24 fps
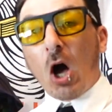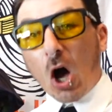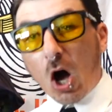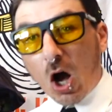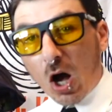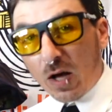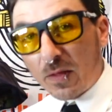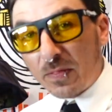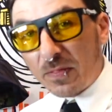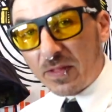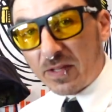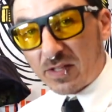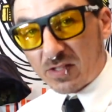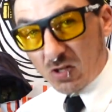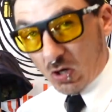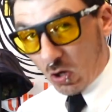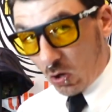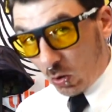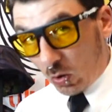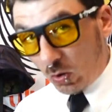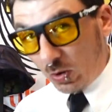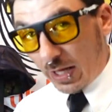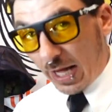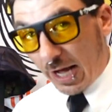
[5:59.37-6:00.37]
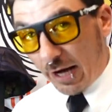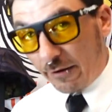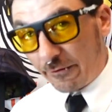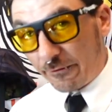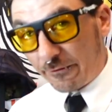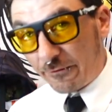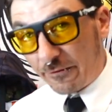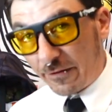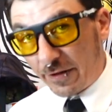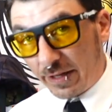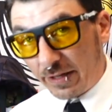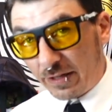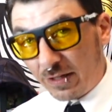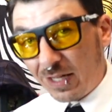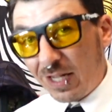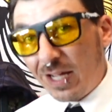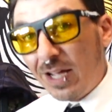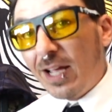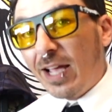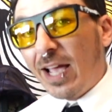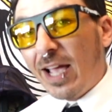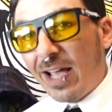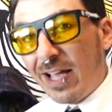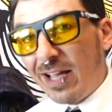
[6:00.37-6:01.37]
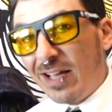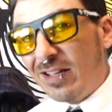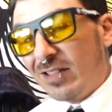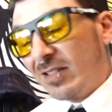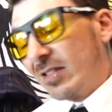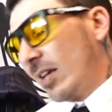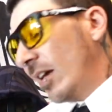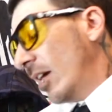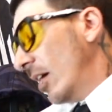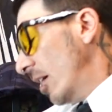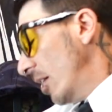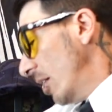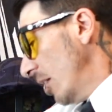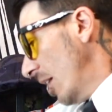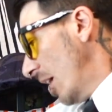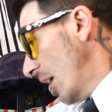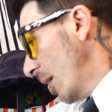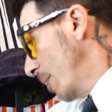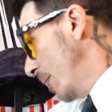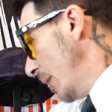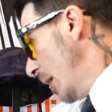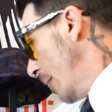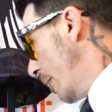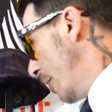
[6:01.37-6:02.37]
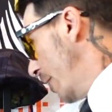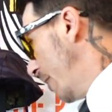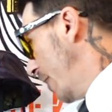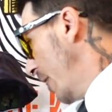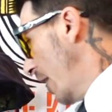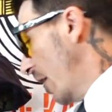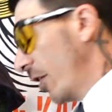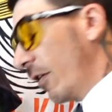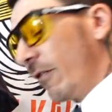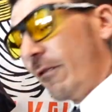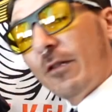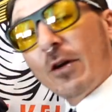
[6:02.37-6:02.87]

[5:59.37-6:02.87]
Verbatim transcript: on this whole outfit as of people found it